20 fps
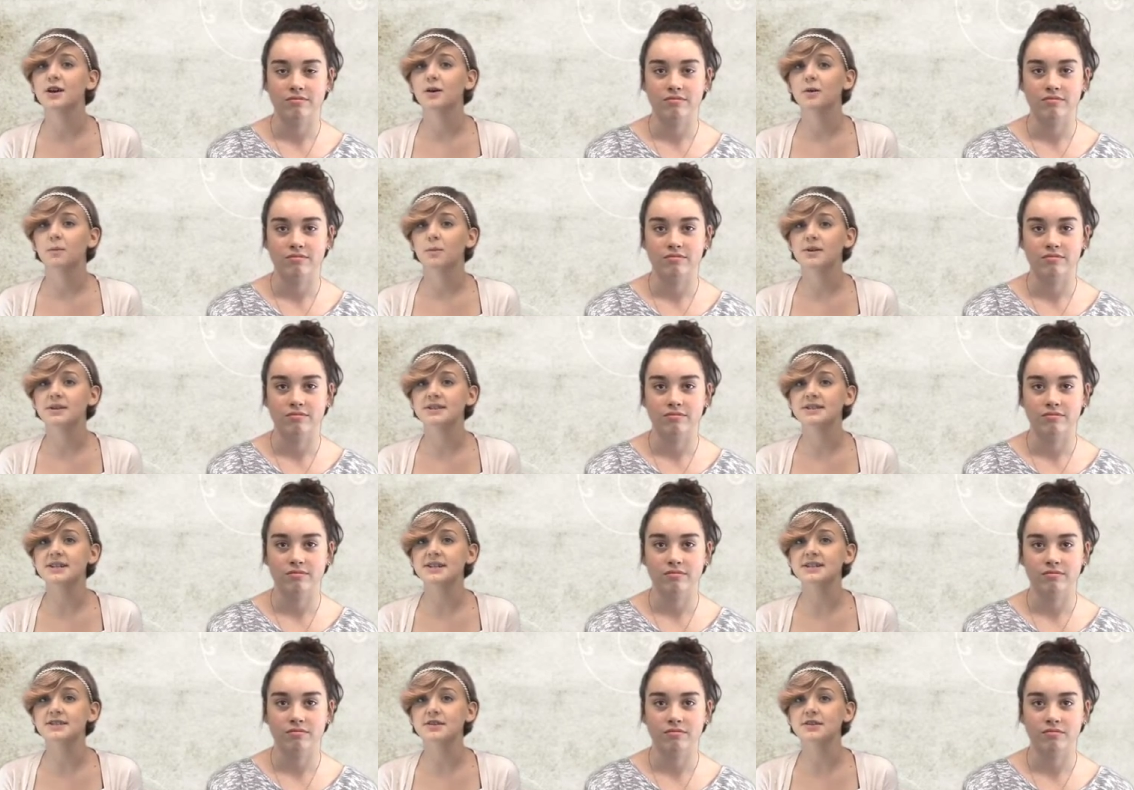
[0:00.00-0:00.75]

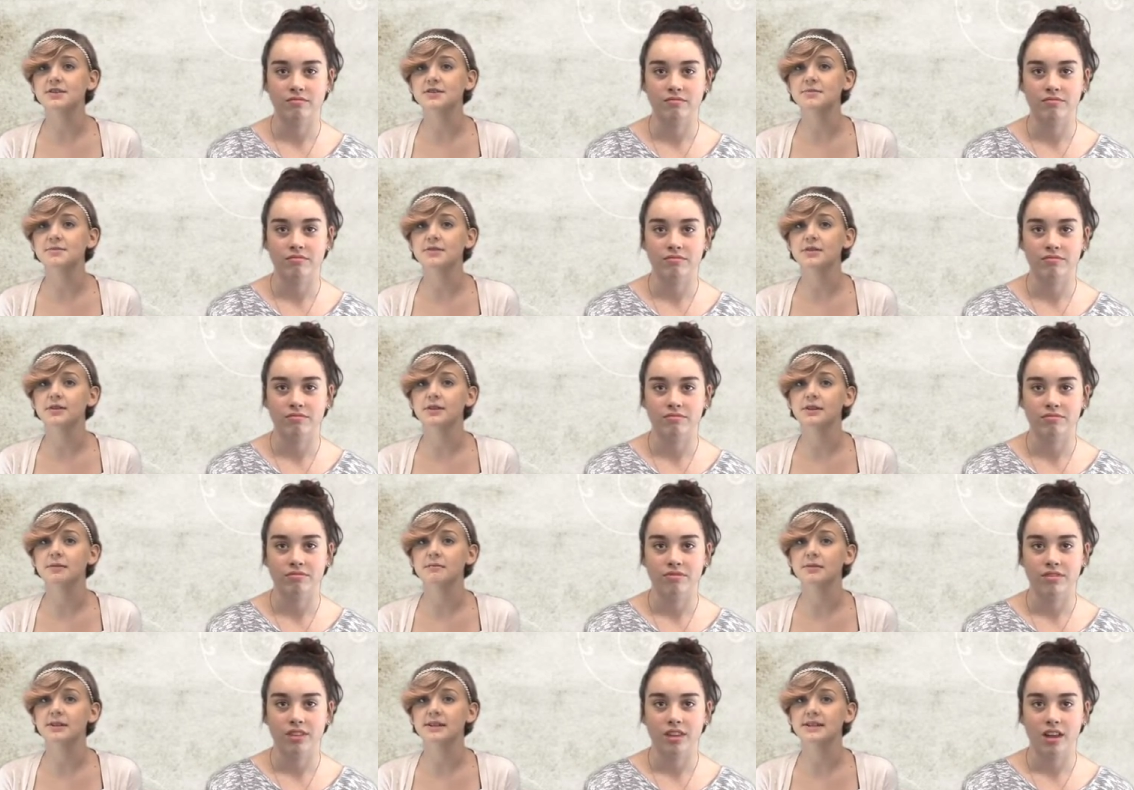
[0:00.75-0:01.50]
Speaker 1: Wednesday is also an
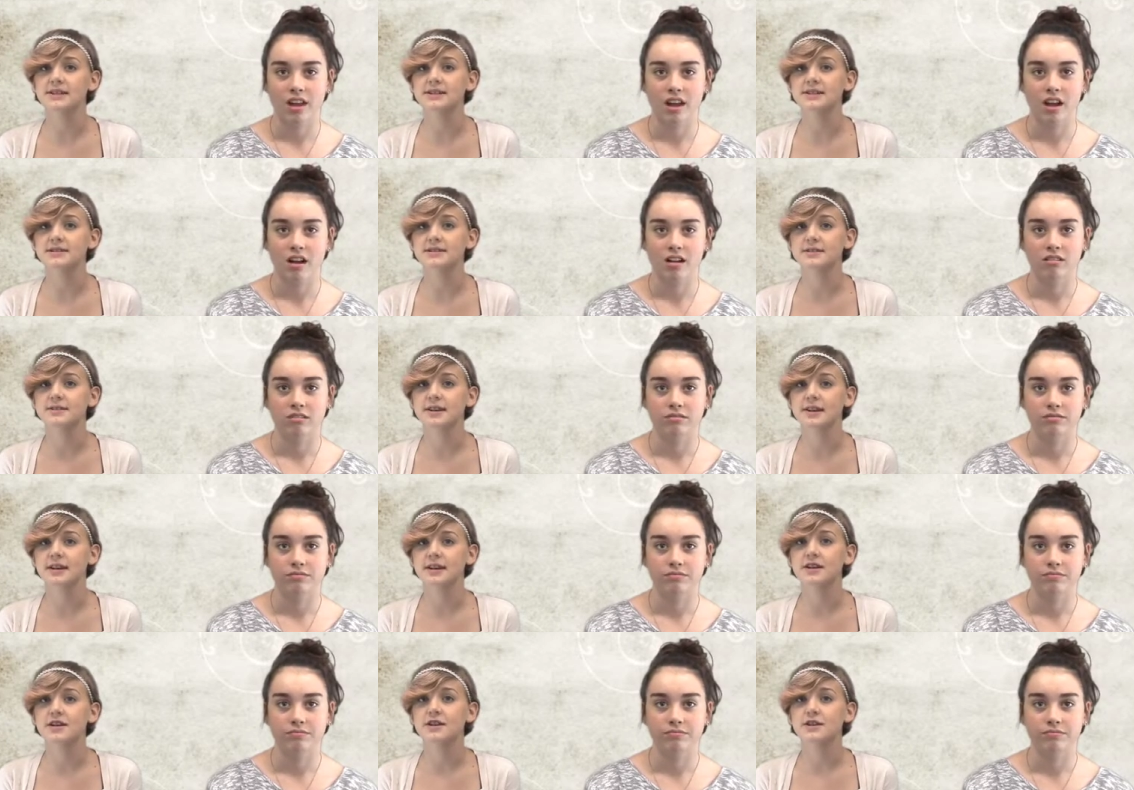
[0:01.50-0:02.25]
early release
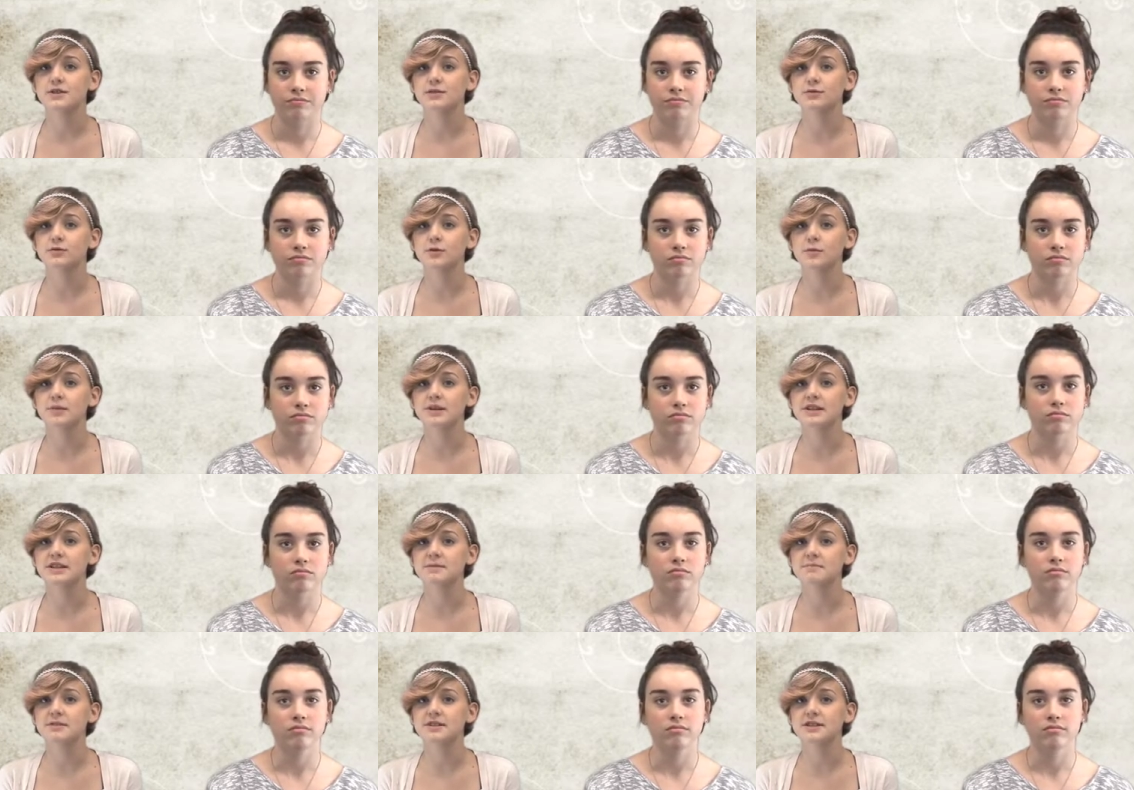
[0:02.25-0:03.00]
day. School will be
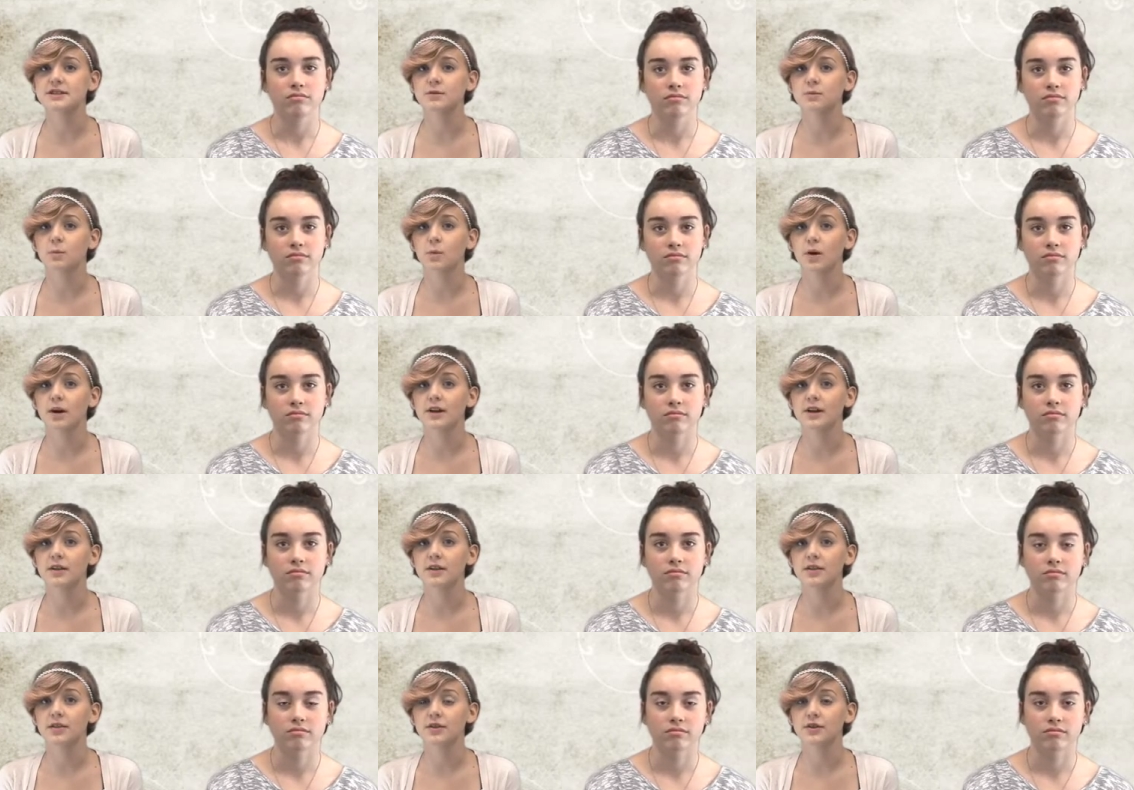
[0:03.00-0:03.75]
dismissed at
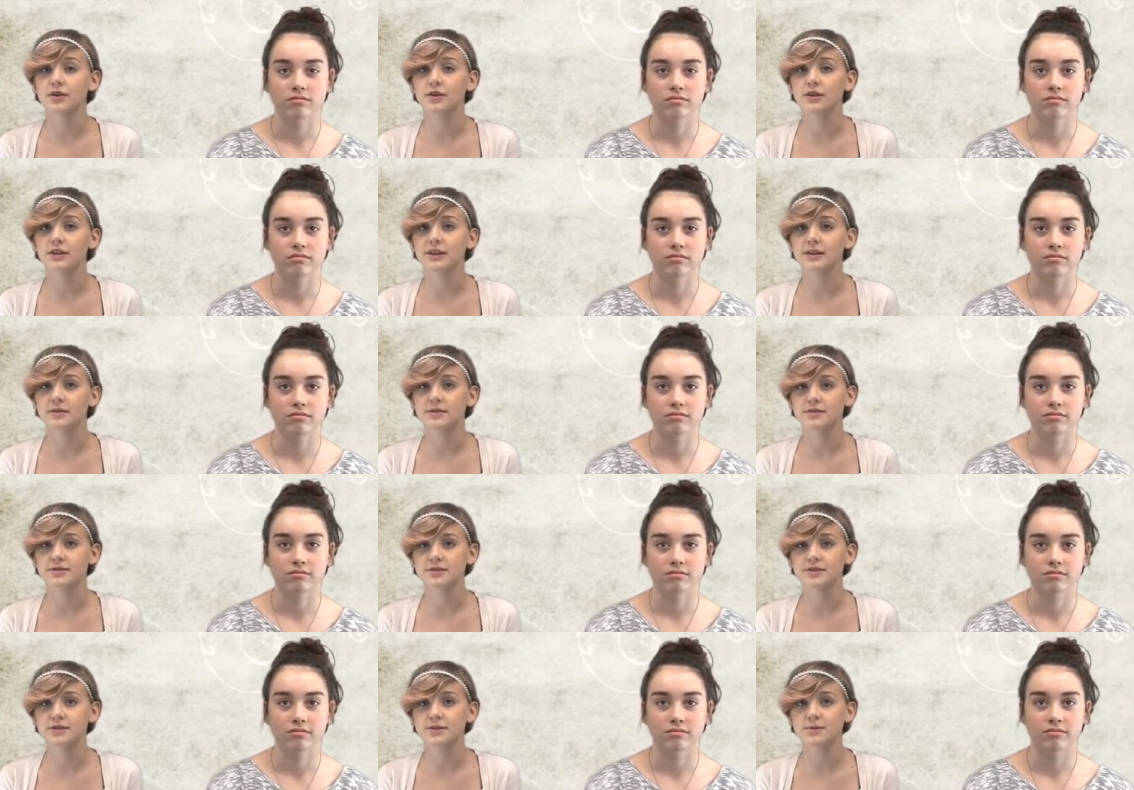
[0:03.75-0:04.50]
1.30.
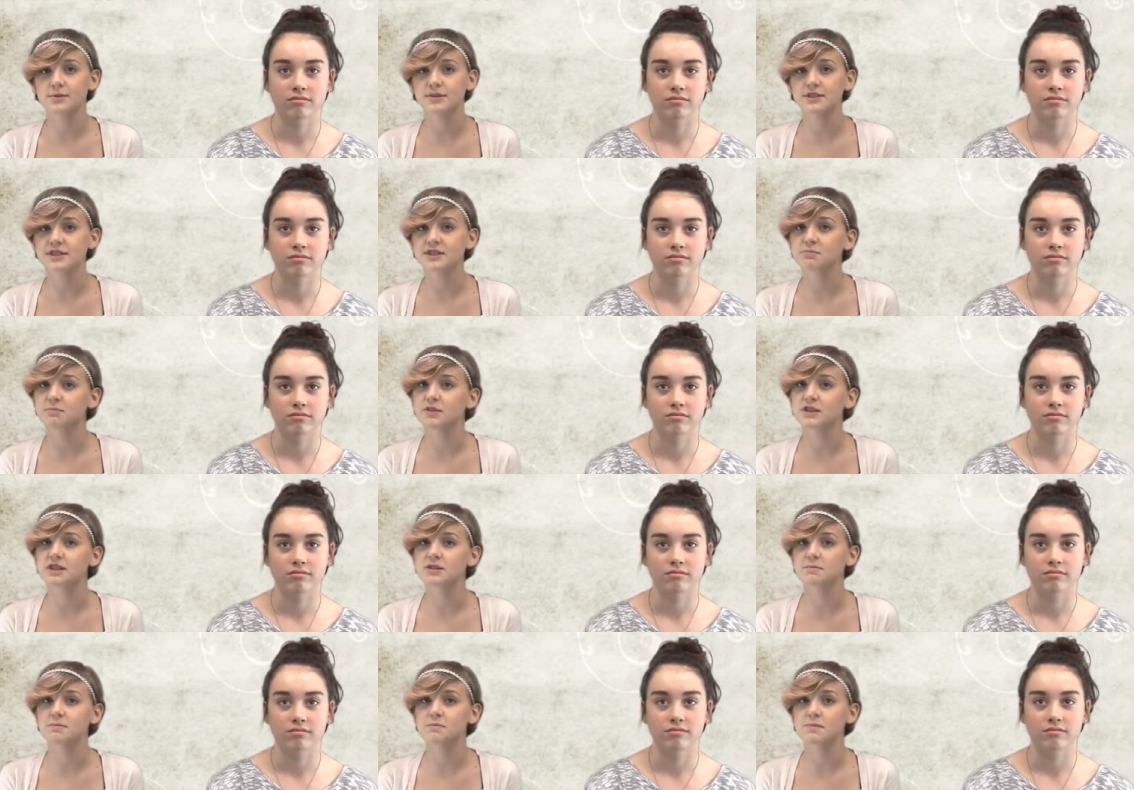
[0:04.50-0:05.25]
Students,
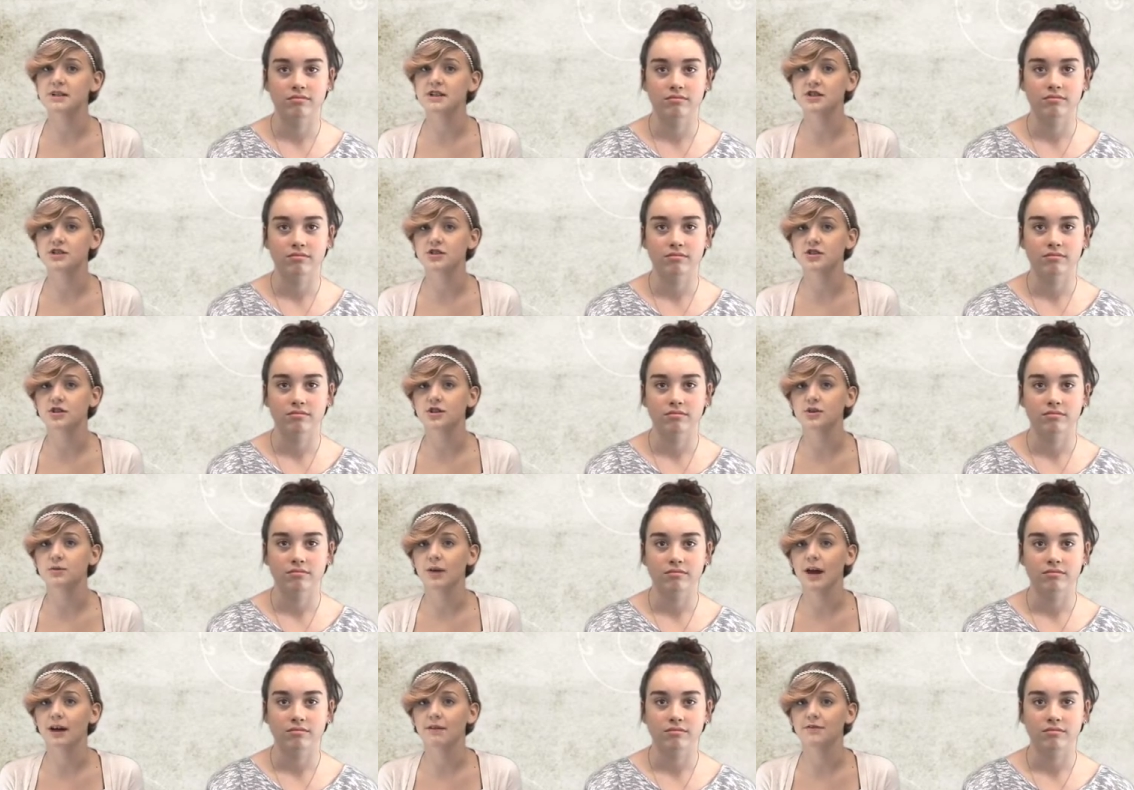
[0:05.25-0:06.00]
please make sure
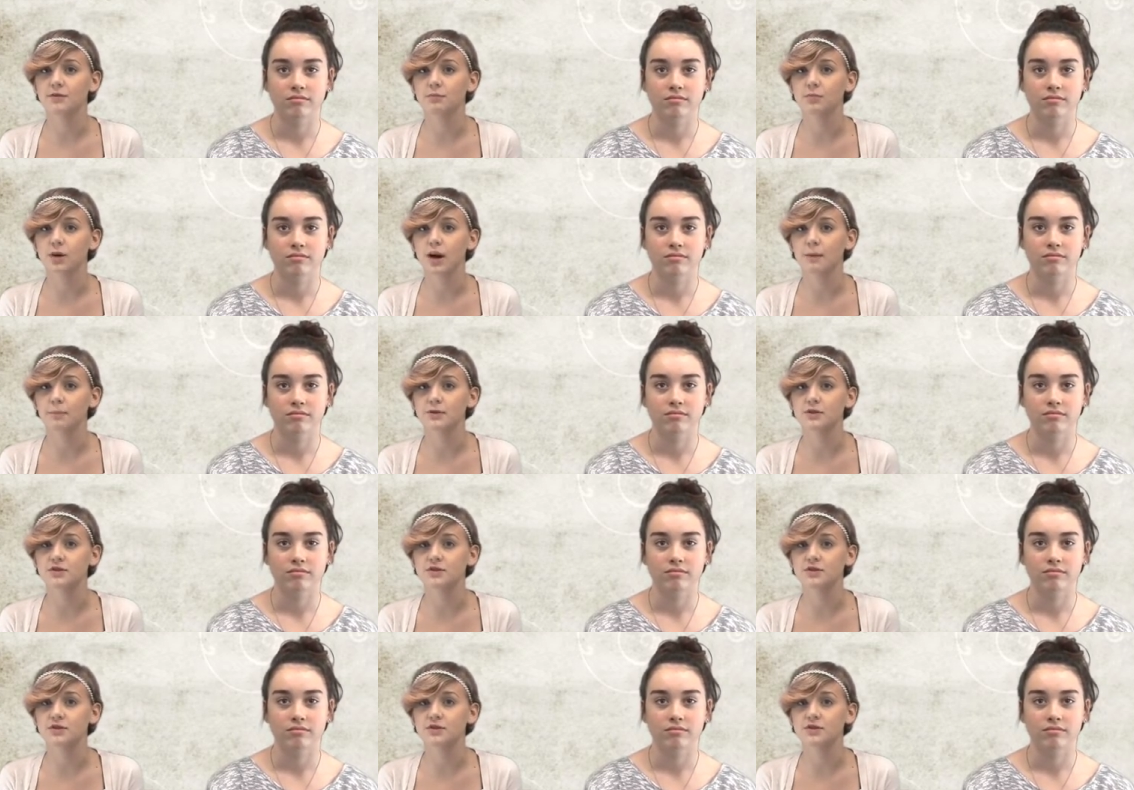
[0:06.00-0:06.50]
you have the proper